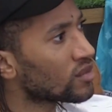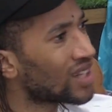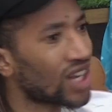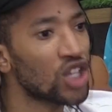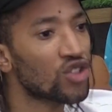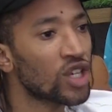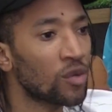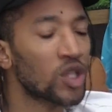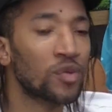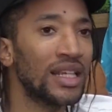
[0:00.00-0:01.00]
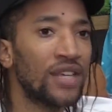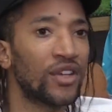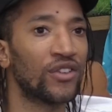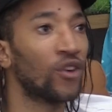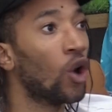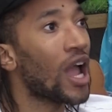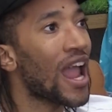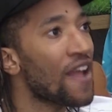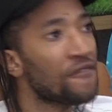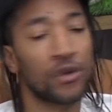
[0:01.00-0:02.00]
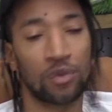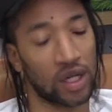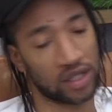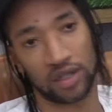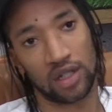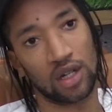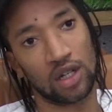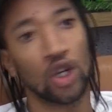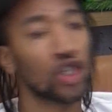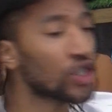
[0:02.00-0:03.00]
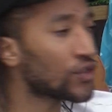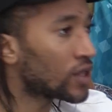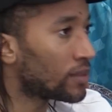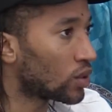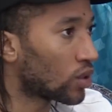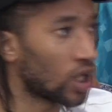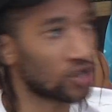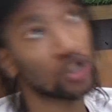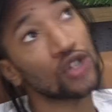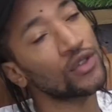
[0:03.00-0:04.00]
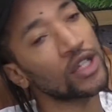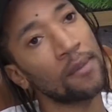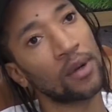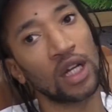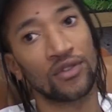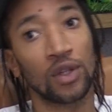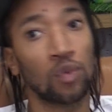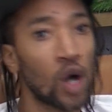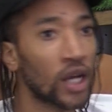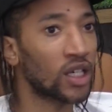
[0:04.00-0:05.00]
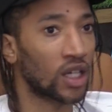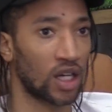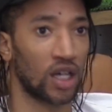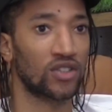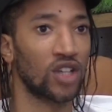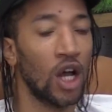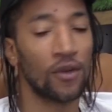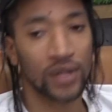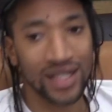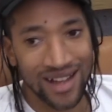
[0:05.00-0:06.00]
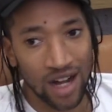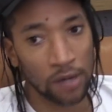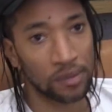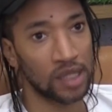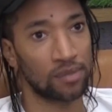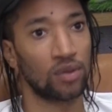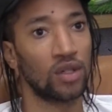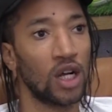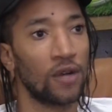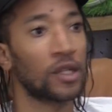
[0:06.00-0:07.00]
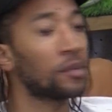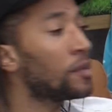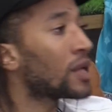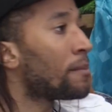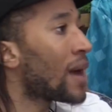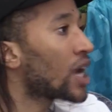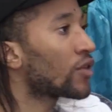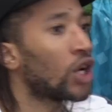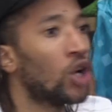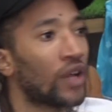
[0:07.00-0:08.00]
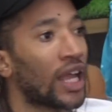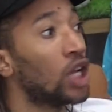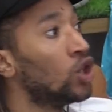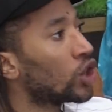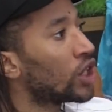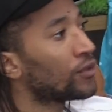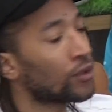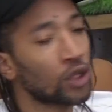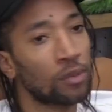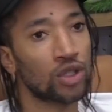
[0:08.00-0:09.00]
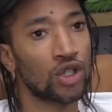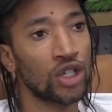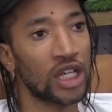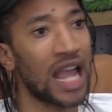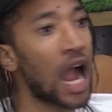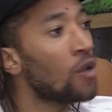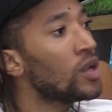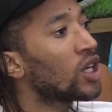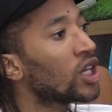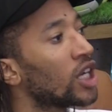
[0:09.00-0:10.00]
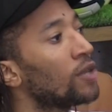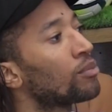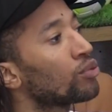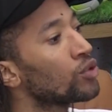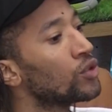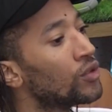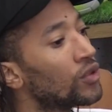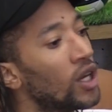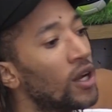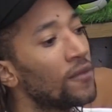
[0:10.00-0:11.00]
the country in which we live in for everyone? Not just for the middle class, not just for the upper class, for the working class, for the young people, for the people that migrate over here looking for an opportunity. How are we going to improve